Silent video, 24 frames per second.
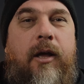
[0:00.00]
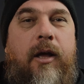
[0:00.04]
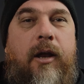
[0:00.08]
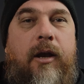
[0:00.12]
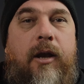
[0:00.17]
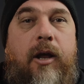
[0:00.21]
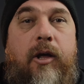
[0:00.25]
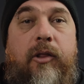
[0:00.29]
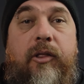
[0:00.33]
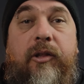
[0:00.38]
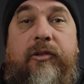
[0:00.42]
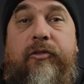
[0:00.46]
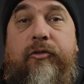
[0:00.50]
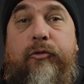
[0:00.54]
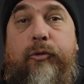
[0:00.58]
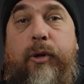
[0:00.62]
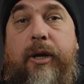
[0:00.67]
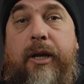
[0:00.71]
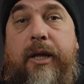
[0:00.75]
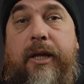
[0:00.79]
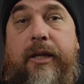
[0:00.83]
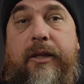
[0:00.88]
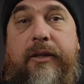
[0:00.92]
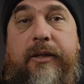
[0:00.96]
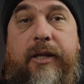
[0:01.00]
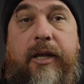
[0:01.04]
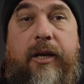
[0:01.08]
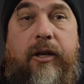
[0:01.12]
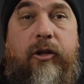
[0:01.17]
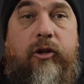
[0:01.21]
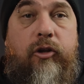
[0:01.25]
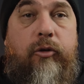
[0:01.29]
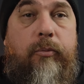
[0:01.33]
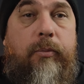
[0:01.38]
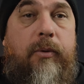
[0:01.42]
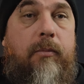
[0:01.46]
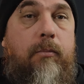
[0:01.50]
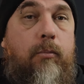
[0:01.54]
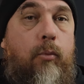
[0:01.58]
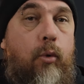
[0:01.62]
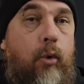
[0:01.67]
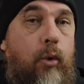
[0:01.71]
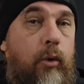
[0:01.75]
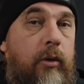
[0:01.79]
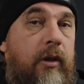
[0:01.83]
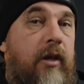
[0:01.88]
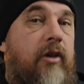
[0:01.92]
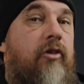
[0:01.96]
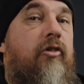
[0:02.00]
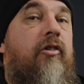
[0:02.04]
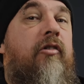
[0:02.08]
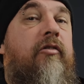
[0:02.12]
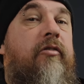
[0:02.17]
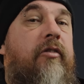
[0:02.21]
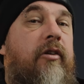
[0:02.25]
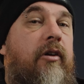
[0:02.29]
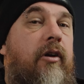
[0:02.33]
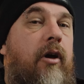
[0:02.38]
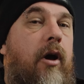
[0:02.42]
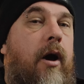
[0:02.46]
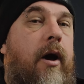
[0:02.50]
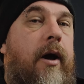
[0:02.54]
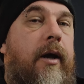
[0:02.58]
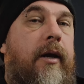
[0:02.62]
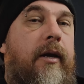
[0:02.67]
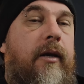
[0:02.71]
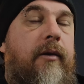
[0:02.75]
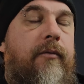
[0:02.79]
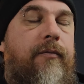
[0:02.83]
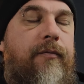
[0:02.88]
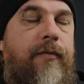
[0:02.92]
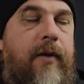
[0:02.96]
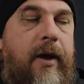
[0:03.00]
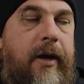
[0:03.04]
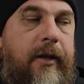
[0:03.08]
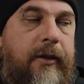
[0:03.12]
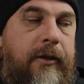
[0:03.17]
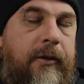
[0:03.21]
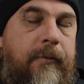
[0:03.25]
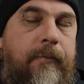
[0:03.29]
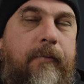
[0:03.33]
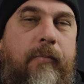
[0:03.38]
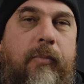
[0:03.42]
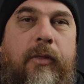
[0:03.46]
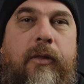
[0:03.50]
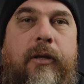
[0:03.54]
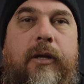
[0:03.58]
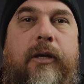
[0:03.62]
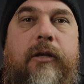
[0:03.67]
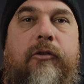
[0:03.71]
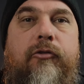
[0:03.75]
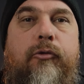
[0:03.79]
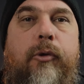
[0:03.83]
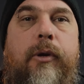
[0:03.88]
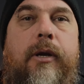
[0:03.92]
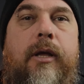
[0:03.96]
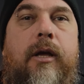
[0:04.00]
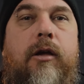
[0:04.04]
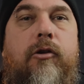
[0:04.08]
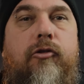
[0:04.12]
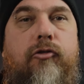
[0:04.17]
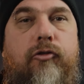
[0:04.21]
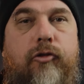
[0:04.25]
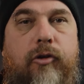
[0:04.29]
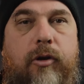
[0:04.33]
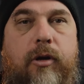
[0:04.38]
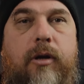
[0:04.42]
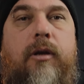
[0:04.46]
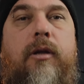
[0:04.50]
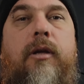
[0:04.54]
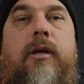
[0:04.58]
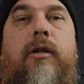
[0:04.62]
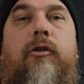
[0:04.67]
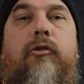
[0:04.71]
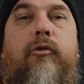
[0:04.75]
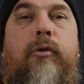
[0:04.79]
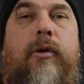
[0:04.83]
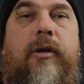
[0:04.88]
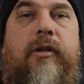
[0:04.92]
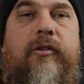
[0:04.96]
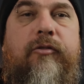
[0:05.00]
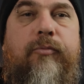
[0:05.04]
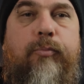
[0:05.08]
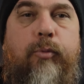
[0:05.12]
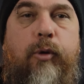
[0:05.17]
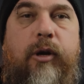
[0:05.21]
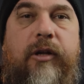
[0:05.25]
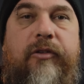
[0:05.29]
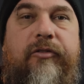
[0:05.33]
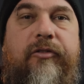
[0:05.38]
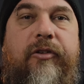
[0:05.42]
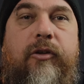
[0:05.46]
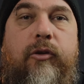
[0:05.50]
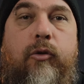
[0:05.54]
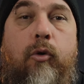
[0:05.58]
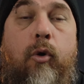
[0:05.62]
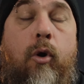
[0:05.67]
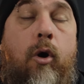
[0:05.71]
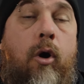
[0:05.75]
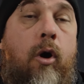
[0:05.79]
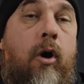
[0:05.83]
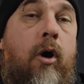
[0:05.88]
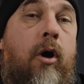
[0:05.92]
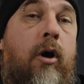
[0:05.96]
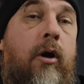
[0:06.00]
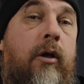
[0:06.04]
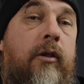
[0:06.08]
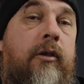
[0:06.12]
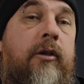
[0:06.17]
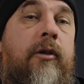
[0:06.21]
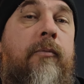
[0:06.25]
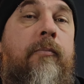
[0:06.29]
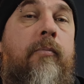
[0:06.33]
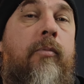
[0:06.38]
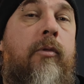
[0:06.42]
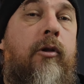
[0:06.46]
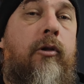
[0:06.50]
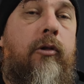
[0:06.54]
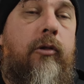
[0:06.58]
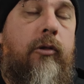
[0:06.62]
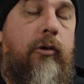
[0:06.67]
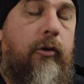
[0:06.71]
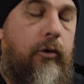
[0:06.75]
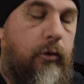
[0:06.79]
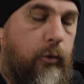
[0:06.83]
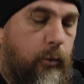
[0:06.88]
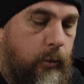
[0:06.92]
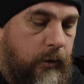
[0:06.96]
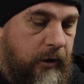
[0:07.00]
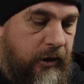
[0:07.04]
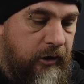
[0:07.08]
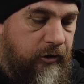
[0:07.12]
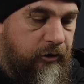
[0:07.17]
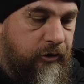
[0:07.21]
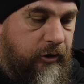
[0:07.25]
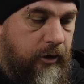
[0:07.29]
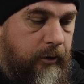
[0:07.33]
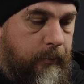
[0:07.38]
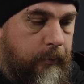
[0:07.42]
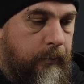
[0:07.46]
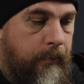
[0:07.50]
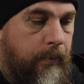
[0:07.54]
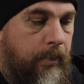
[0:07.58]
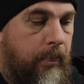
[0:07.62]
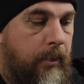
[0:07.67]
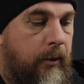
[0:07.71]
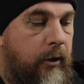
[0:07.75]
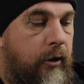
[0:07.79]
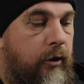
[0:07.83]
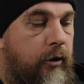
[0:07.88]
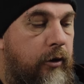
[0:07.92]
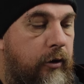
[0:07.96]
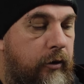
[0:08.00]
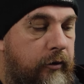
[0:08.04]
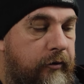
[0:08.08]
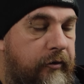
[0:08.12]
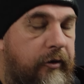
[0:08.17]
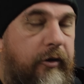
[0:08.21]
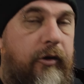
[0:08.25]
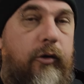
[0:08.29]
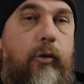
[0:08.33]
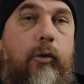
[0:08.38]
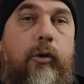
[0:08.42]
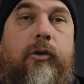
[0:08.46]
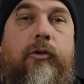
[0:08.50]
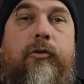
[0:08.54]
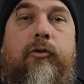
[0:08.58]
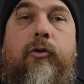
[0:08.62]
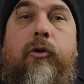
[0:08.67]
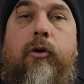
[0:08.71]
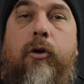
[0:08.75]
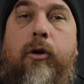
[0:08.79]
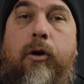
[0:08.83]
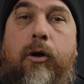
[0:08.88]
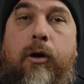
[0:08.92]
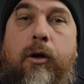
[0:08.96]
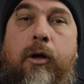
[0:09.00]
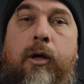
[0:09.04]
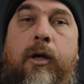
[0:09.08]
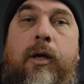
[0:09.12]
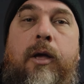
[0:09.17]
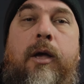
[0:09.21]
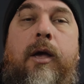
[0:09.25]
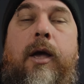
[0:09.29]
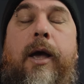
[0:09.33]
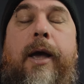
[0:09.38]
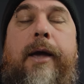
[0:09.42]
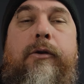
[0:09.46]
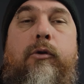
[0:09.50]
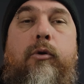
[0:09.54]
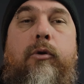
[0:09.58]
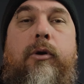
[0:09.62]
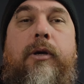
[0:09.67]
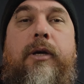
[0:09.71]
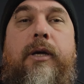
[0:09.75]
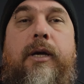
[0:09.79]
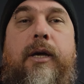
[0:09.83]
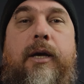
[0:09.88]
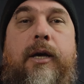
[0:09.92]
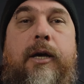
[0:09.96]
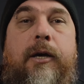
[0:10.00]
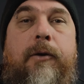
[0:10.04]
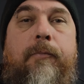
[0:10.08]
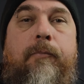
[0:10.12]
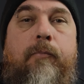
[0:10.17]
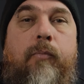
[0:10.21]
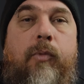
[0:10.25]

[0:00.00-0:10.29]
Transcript: Now this is really intended to be more than just a guide. In fact, it's really a journey into expressing your heart through worship, using your guitar and your gear